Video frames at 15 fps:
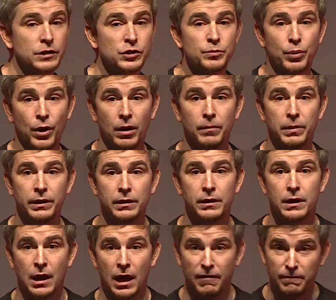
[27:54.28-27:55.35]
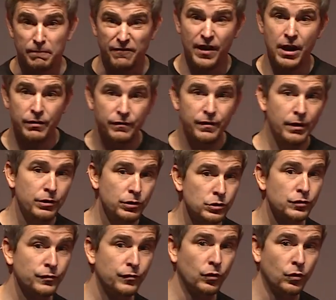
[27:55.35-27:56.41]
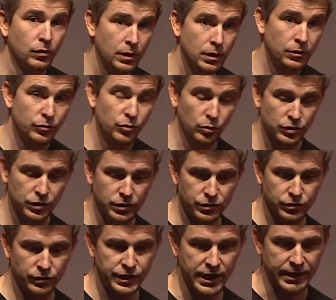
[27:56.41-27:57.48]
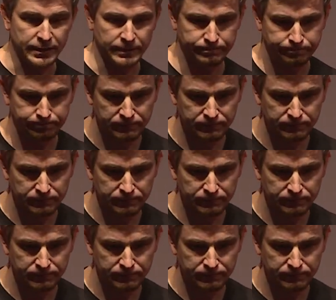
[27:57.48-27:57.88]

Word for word: is probably a very, very useful route to take.